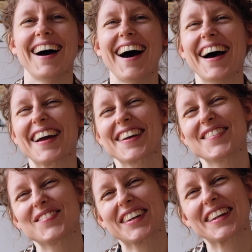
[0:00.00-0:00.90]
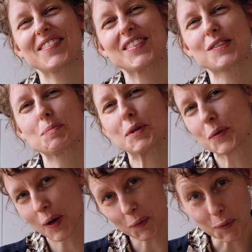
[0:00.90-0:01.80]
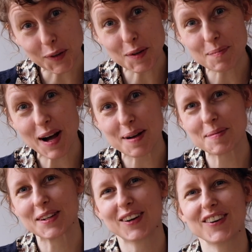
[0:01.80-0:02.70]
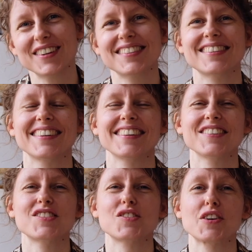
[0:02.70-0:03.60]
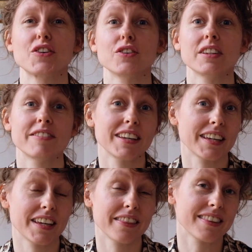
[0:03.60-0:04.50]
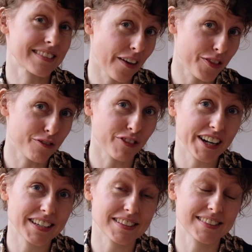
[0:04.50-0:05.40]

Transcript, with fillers: Hi, my name is Marie-Noëlle Wurm. I'm an artist and illustrator living in the south of France.